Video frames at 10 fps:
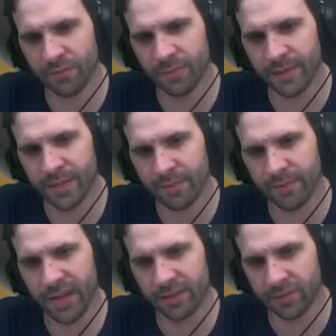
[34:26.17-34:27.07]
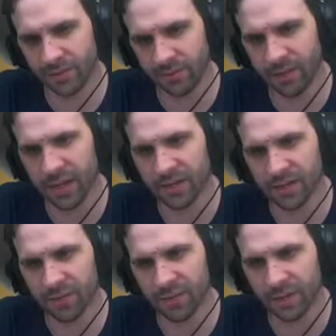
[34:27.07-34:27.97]
will be coming back soon, guys.
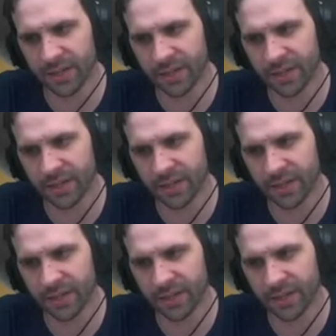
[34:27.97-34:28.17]
Don't worry.